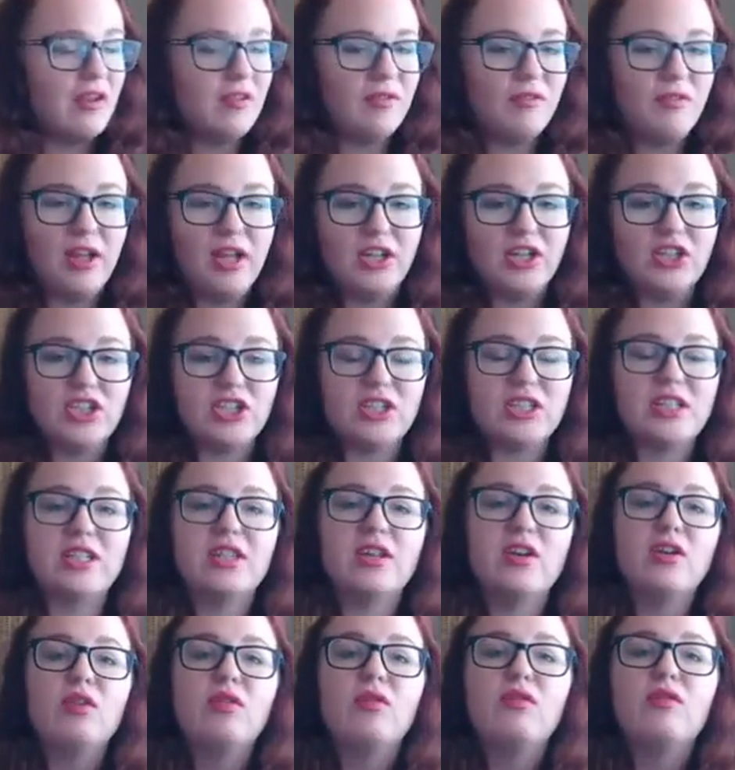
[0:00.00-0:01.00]
eventually
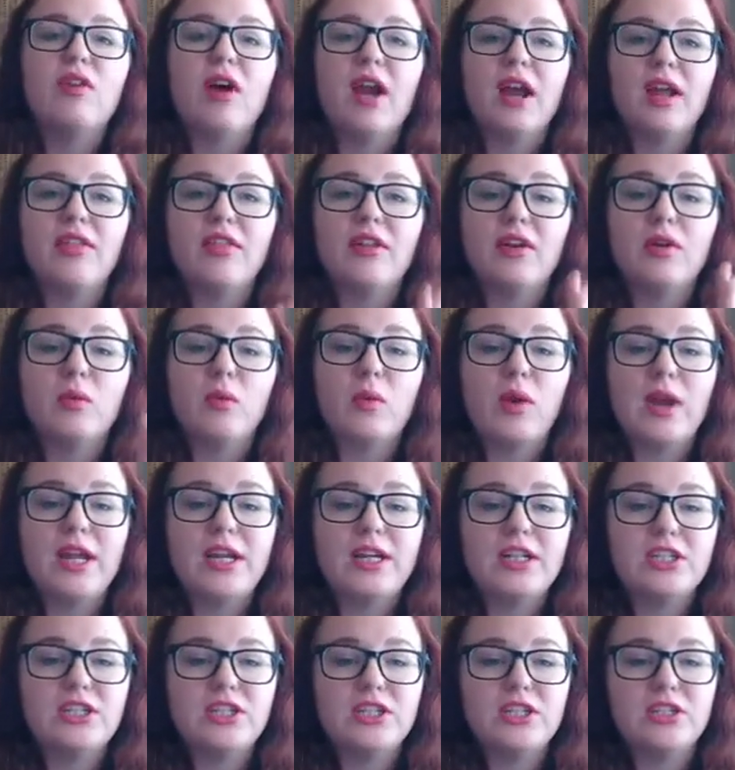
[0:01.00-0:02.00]
they'll find their
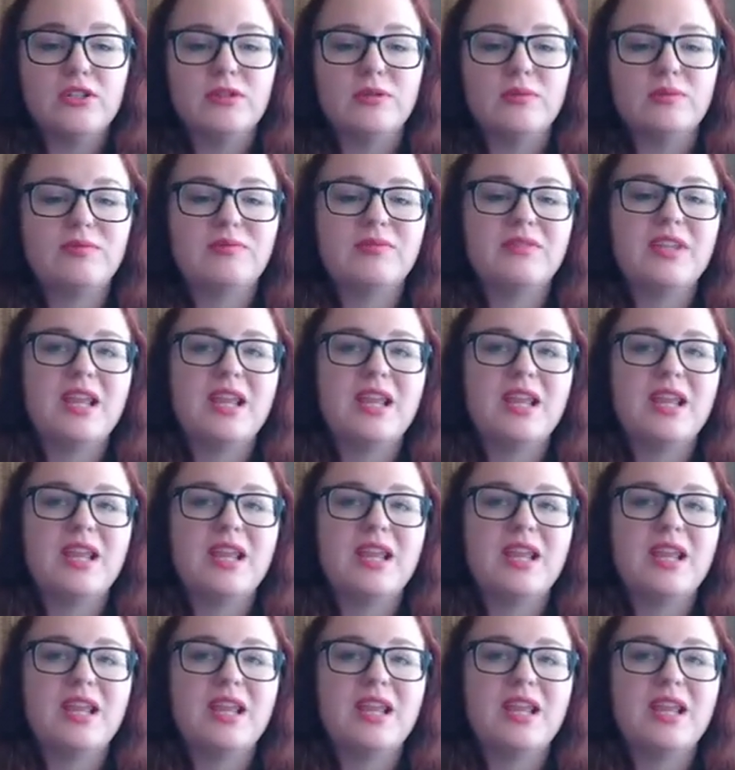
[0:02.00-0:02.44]
way to you.